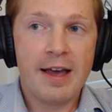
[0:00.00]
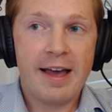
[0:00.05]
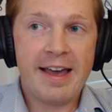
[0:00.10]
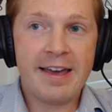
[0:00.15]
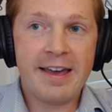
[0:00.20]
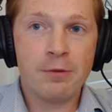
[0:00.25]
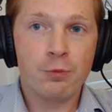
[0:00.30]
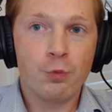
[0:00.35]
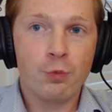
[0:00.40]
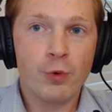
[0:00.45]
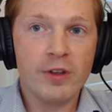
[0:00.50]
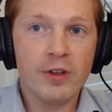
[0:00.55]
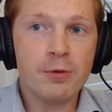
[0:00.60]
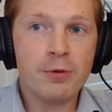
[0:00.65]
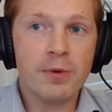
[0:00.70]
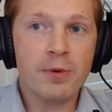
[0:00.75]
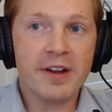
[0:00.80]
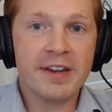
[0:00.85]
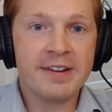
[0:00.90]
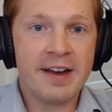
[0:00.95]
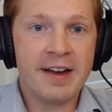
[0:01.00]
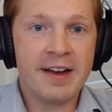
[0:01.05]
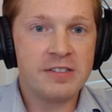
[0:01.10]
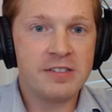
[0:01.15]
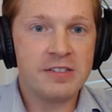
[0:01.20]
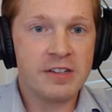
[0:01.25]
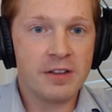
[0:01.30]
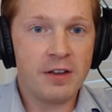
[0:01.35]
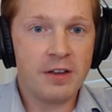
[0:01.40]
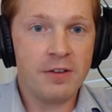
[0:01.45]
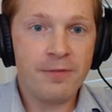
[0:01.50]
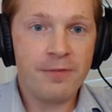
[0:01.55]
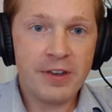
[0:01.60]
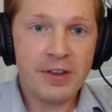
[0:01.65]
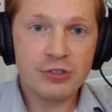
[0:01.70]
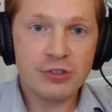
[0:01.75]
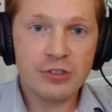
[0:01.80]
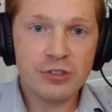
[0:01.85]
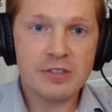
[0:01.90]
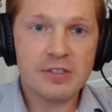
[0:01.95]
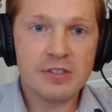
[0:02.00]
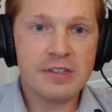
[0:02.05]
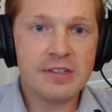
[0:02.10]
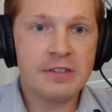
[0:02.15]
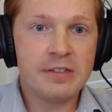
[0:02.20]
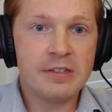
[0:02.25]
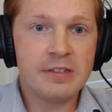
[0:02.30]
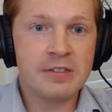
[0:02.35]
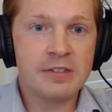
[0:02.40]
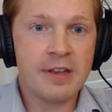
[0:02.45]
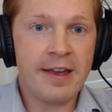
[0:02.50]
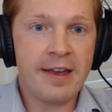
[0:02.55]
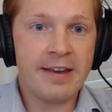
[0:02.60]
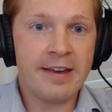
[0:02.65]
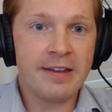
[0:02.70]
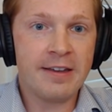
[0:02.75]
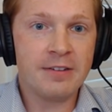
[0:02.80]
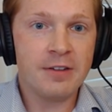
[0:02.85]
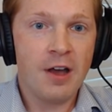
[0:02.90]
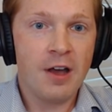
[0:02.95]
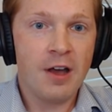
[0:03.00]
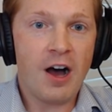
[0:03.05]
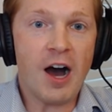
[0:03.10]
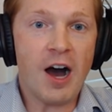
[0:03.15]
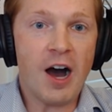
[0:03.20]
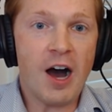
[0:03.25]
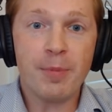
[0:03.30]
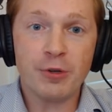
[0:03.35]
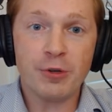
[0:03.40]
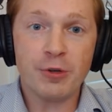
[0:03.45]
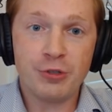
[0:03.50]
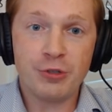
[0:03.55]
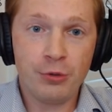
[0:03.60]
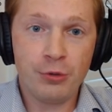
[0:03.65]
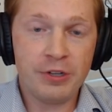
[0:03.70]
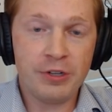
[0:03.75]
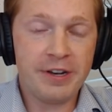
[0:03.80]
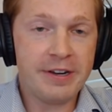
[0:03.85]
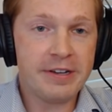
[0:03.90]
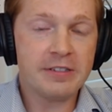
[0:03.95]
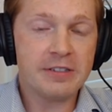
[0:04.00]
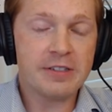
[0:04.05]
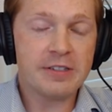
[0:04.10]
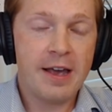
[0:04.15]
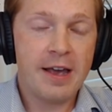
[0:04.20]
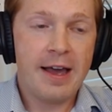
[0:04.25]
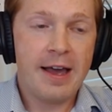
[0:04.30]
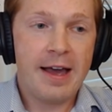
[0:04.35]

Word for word: and really recognize efficiencies and opportunities.